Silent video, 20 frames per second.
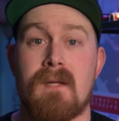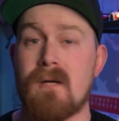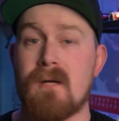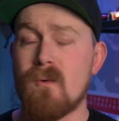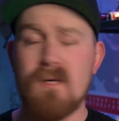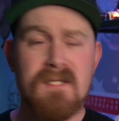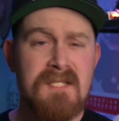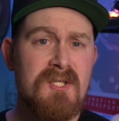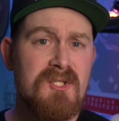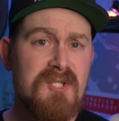And it
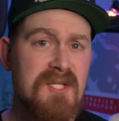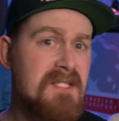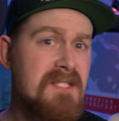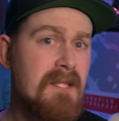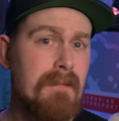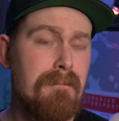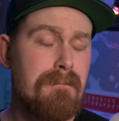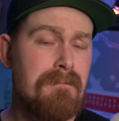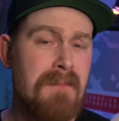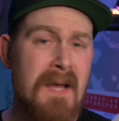wasn't just
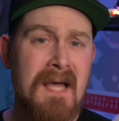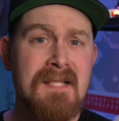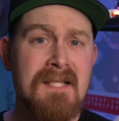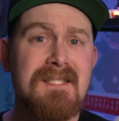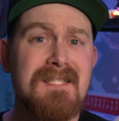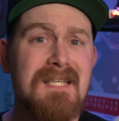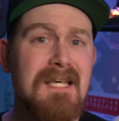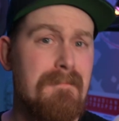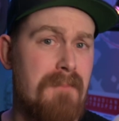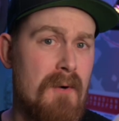the
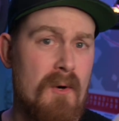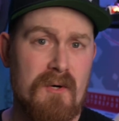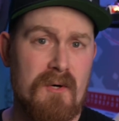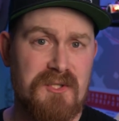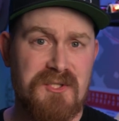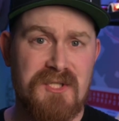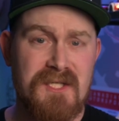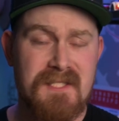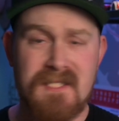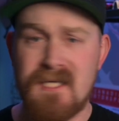Penske
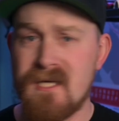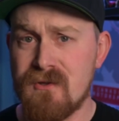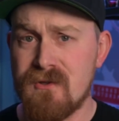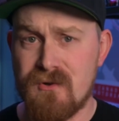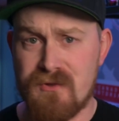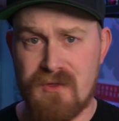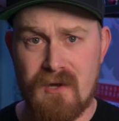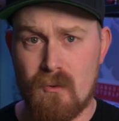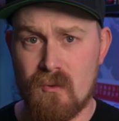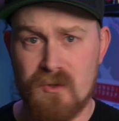Porsches
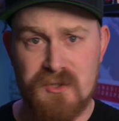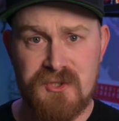either that were